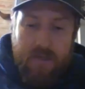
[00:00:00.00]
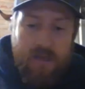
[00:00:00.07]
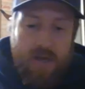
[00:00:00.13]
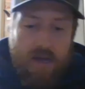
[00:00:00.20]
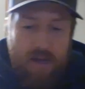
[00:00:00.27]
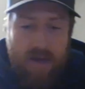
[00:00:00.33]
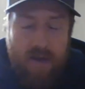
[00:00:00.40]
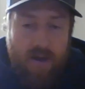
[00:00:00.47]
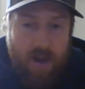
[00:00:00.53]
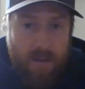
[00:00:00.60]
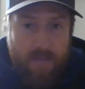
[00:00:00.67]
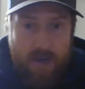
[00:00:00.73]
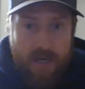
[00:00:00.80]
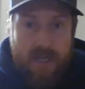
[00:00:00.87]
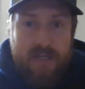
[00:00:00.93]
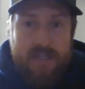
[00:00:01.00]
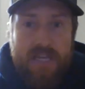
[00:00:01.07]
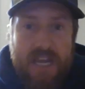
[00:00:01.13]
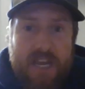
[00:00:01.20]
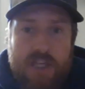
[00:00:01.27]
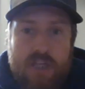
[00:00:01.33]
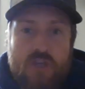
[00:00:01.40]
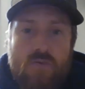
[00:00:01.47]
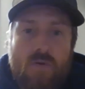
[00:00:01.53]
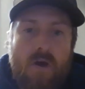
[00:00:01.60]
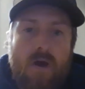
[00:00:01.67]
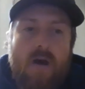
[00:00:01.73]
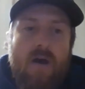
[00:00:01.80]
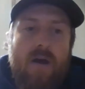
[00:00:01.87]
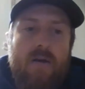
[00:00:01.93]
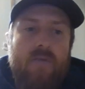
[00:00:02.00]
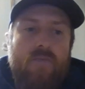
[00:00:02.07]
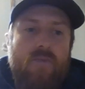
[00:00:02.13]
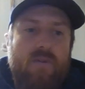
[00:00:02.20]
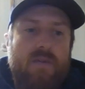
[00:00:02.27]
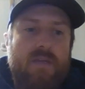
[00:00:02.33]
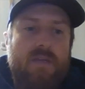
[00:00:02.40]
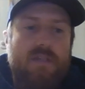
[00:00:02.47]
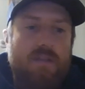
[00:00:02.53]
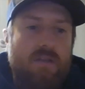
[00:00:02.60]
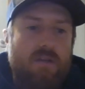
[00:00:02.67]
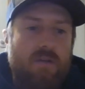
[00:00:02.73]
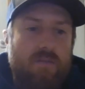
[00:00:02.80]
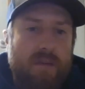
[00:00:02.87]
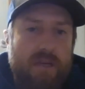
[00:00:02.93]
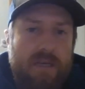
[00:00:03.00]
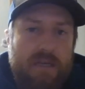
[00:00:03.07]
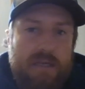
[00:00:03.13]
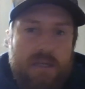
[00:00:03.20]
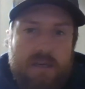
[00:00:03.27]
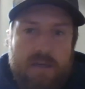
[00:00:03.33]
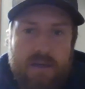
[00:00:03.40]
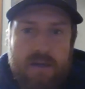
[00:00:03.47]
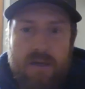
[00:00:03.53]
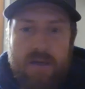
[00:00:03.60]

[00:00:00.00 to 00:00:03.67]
going to continue on with these little mini